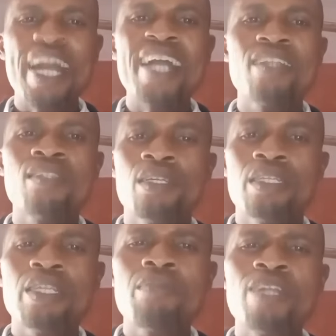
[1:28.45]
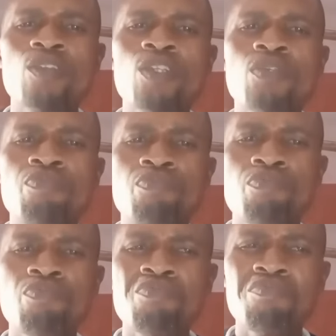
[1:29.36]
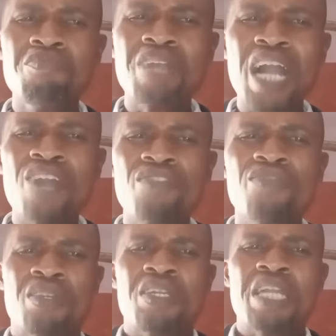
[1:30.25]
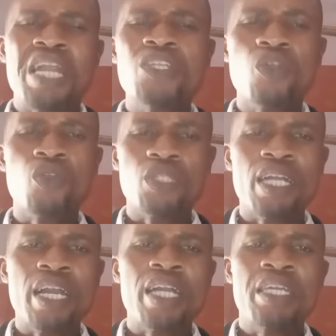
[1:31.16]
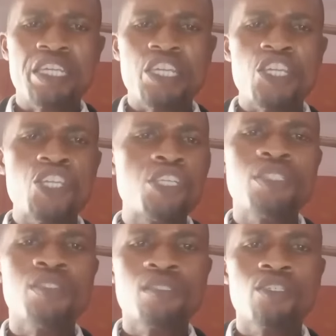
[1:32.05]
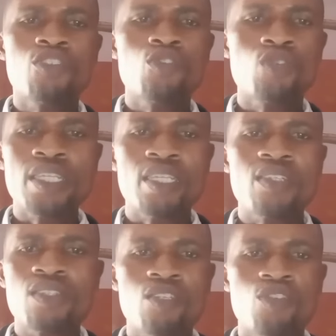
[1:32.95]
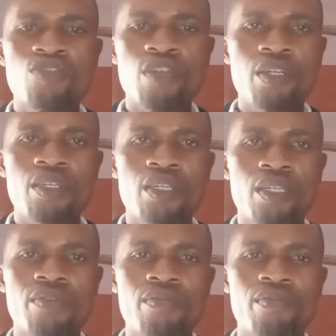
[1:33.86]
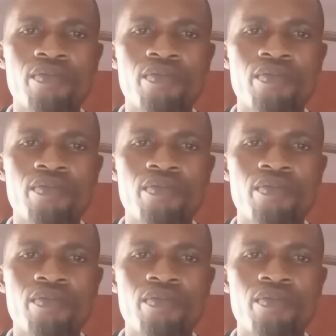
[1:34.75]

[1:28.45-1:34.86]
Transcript: and they might not have headquarters in United States of America.